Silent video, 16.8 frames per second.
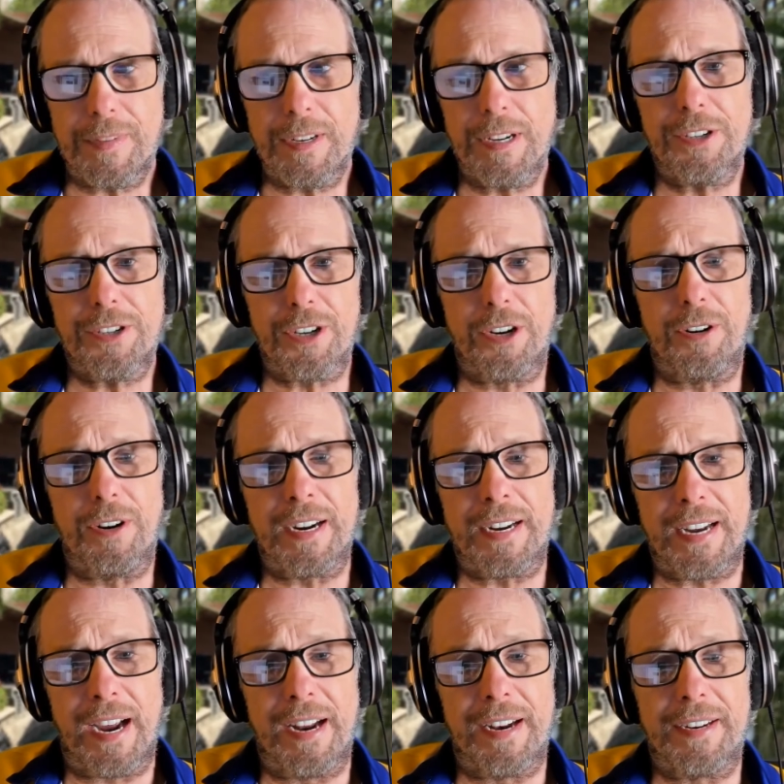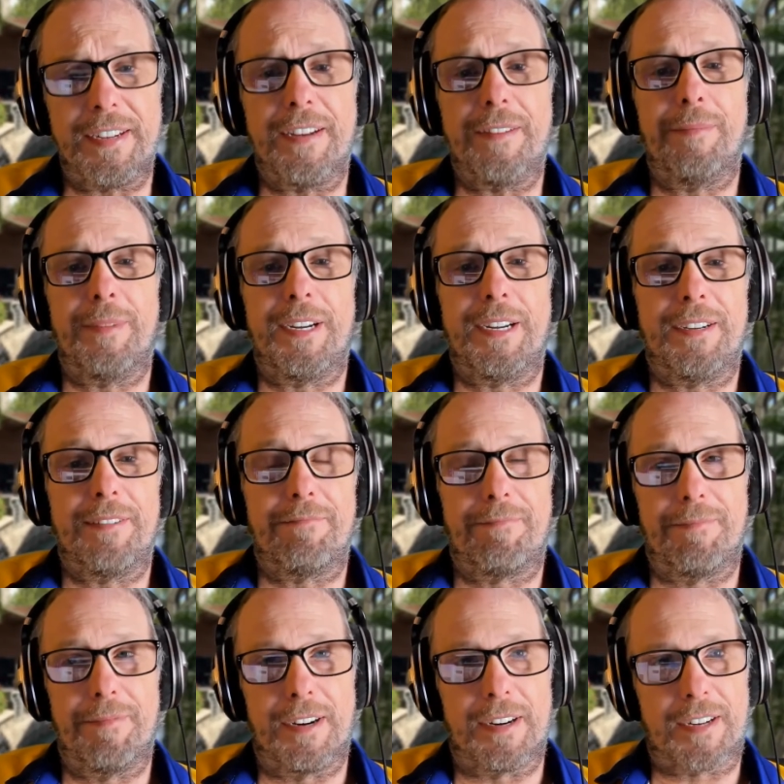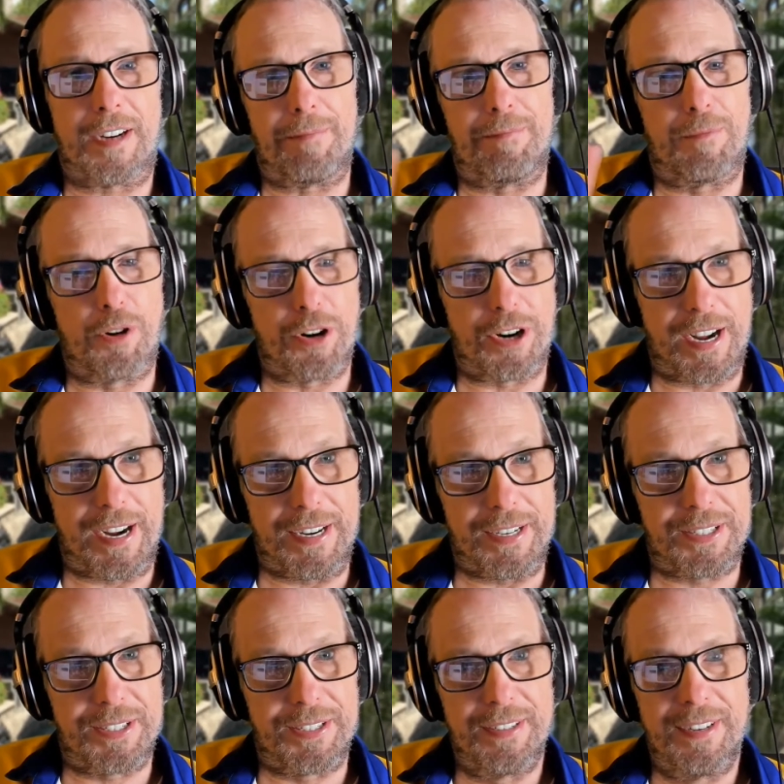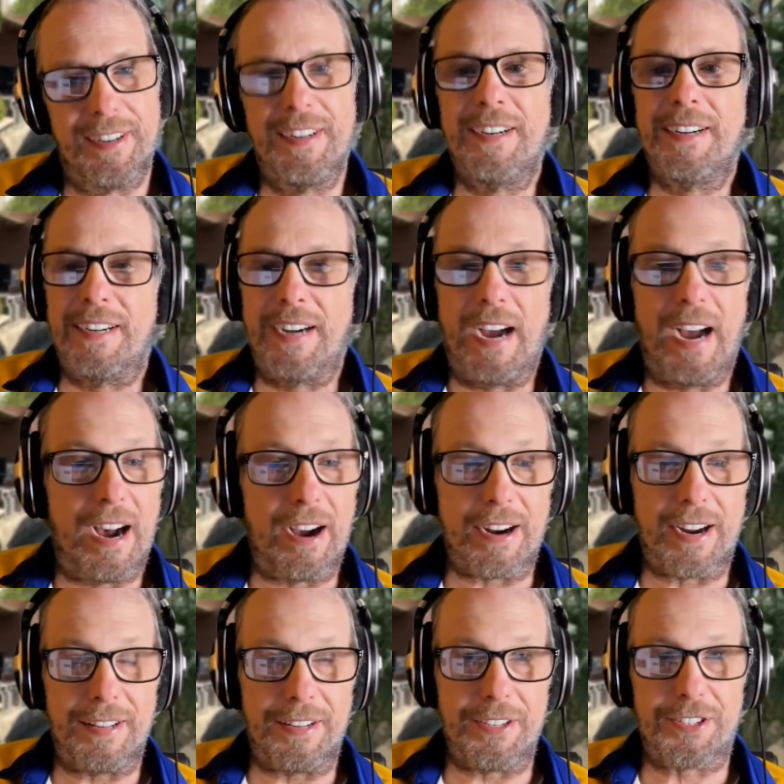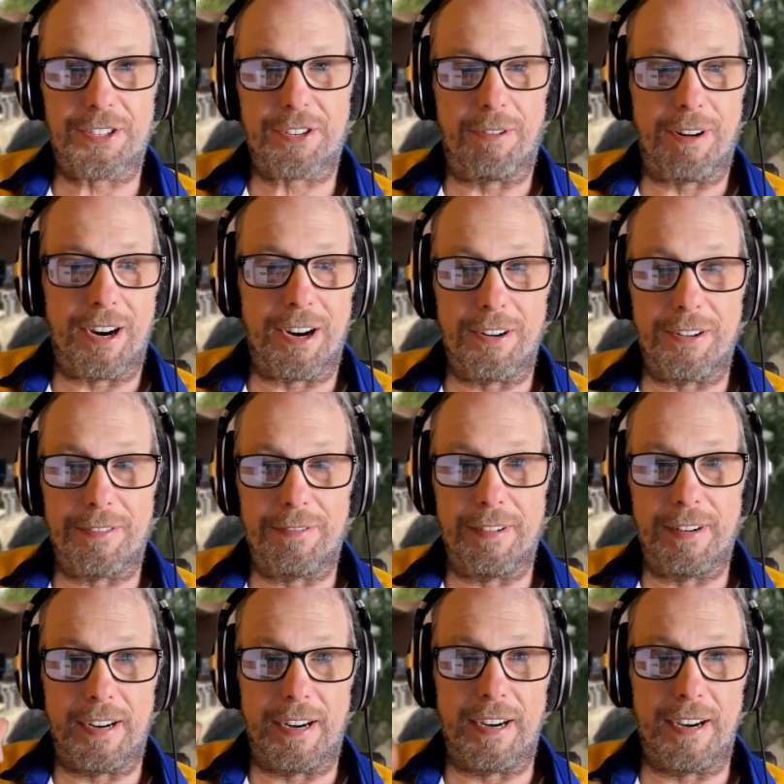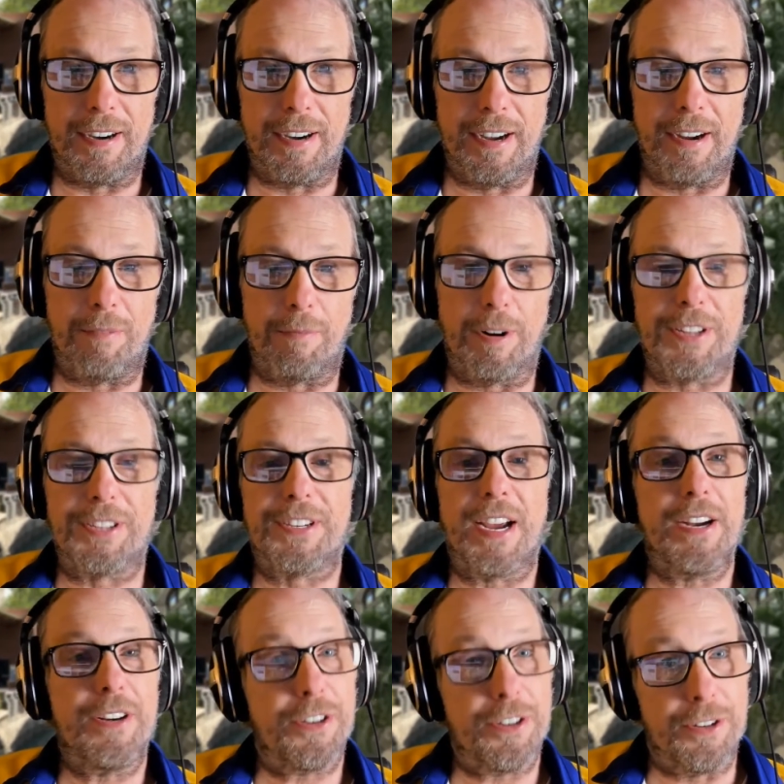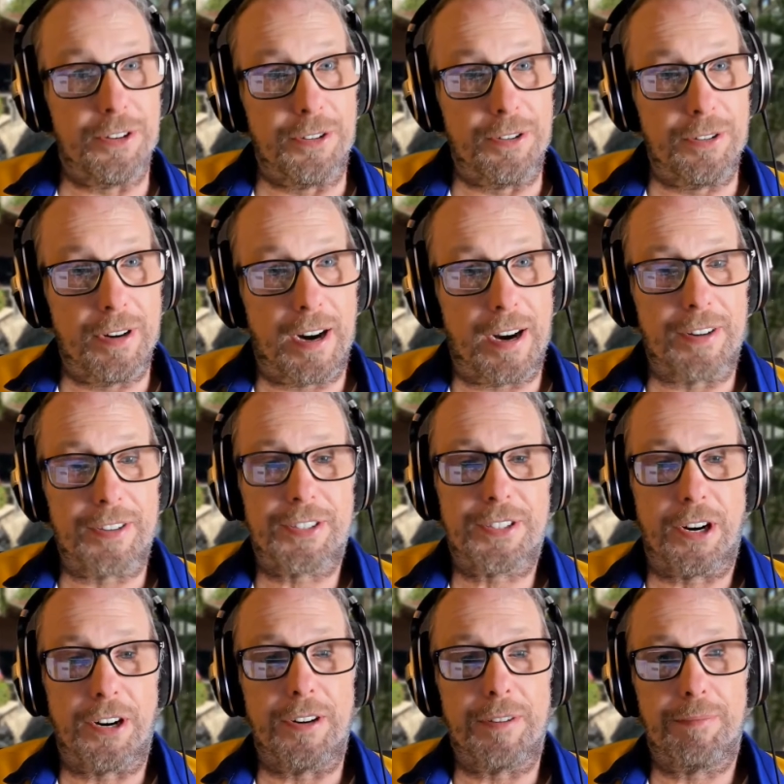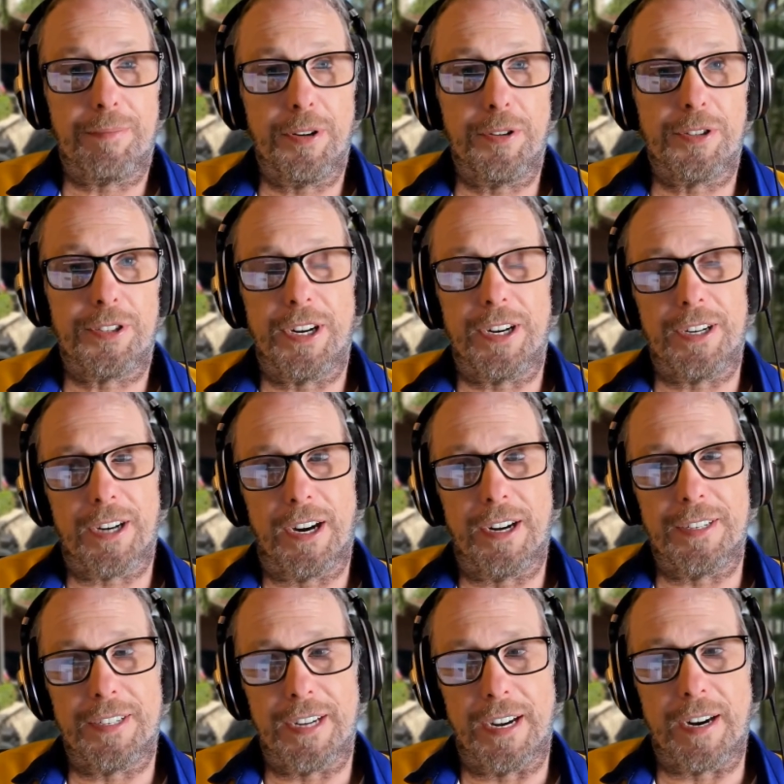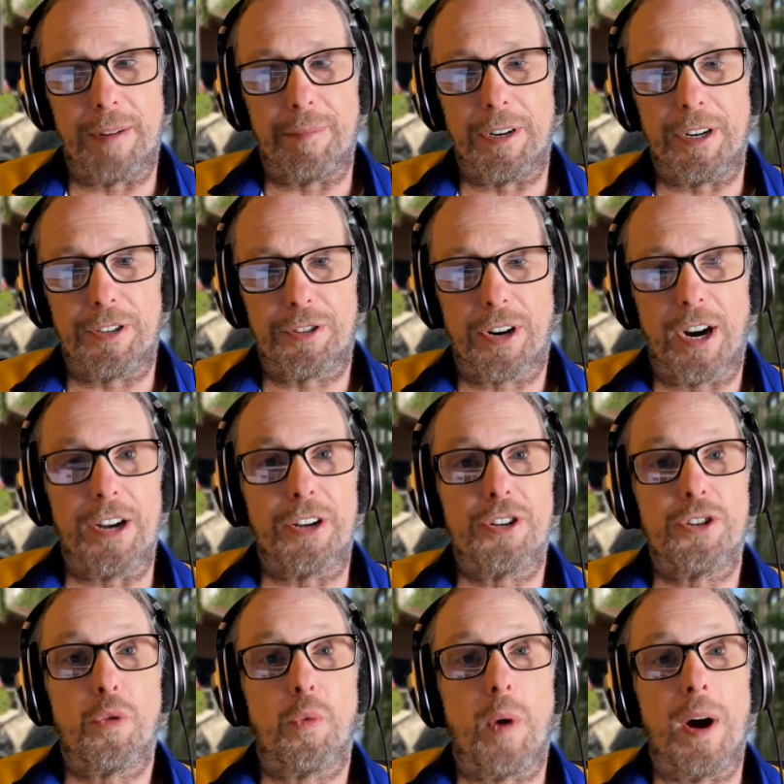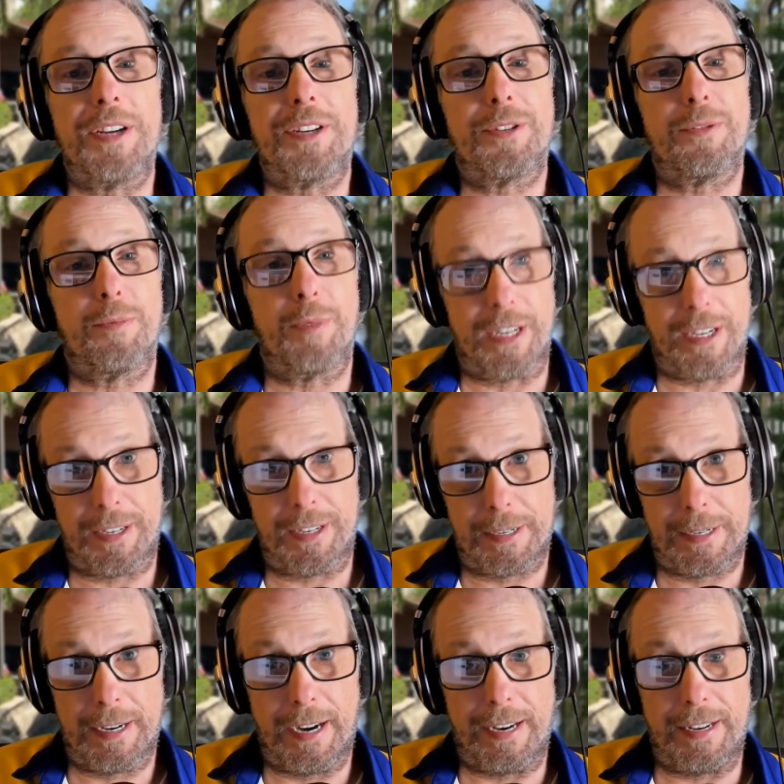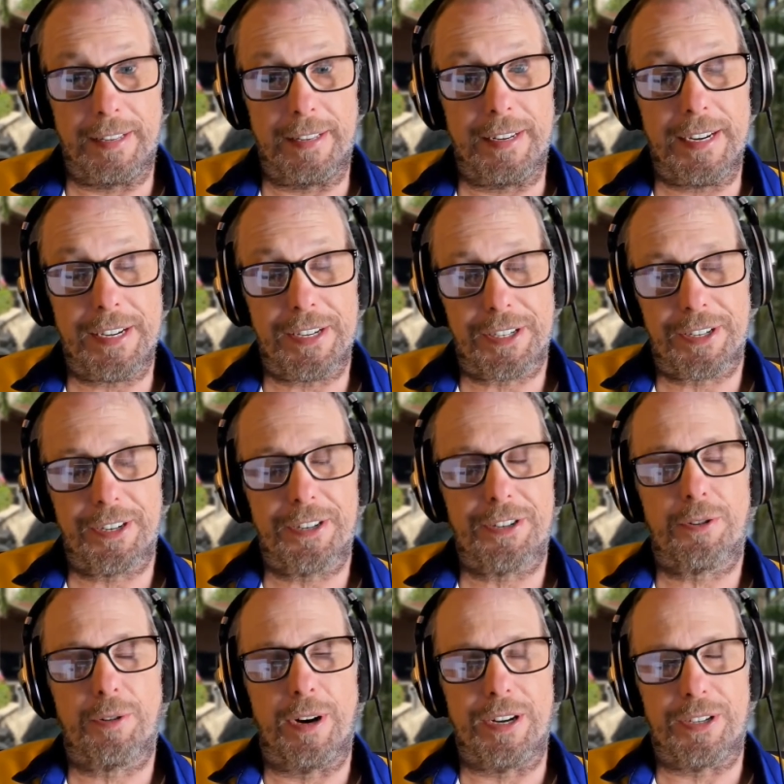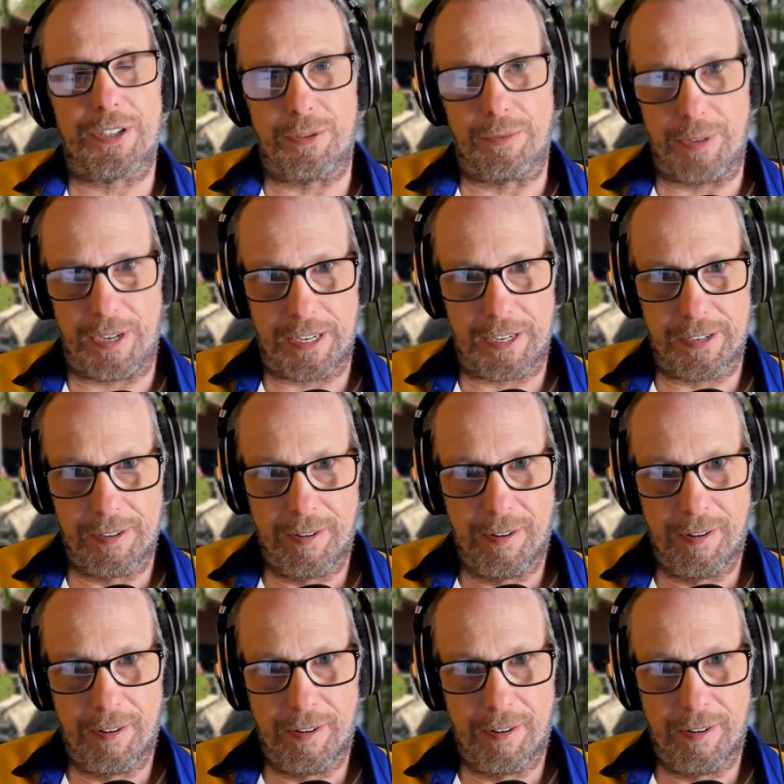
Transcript: So again, give me a couple more days. I'll get this squared. And once I do, I'll start posting content. I'm going to try twice a week, at least twice a week